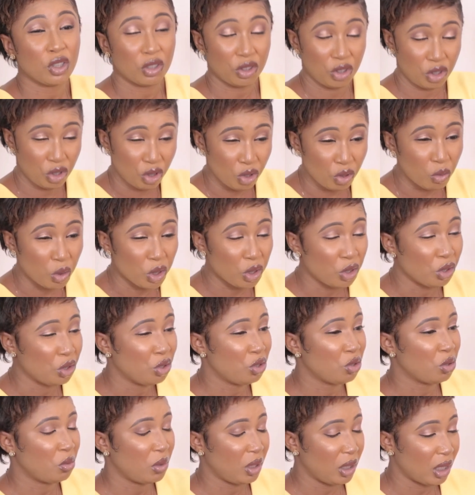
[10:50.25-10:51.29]
because you know what you're
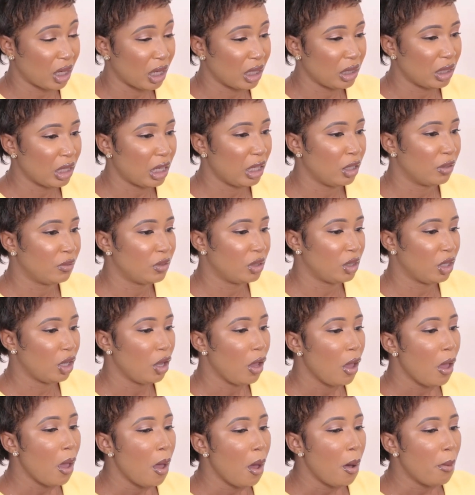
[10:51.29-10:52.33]
doing at the end of the day.
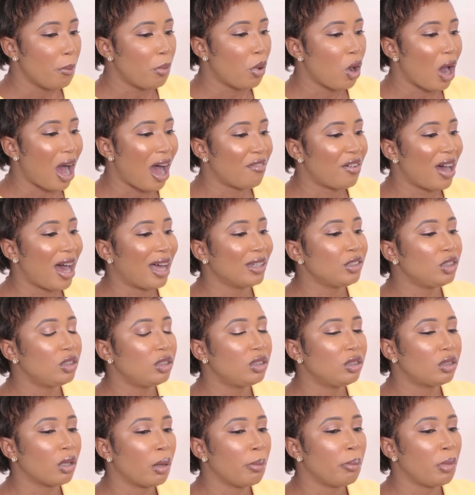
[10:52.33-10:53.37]
But I've had
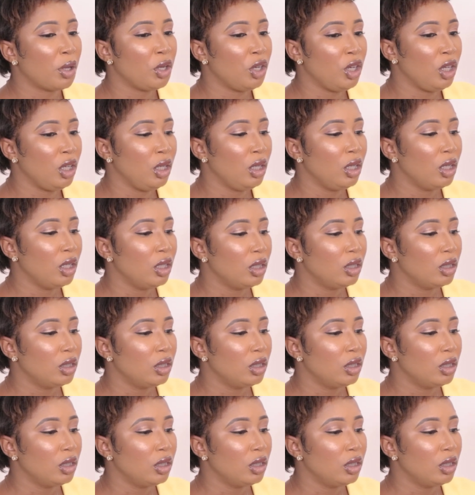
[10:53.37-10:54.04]
somebody